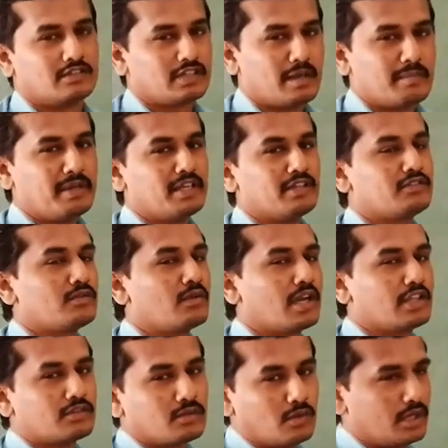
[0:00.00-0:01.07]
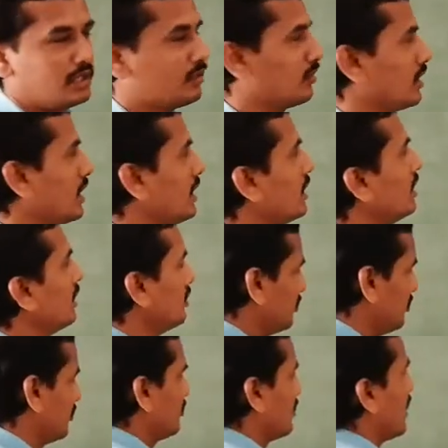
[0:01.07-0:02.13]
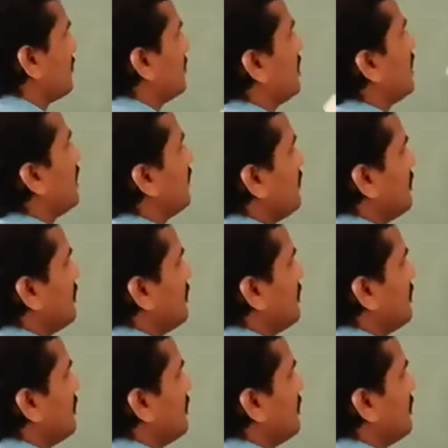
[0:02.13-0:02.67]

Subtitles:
Tamil is known as kolikondai. So, normally we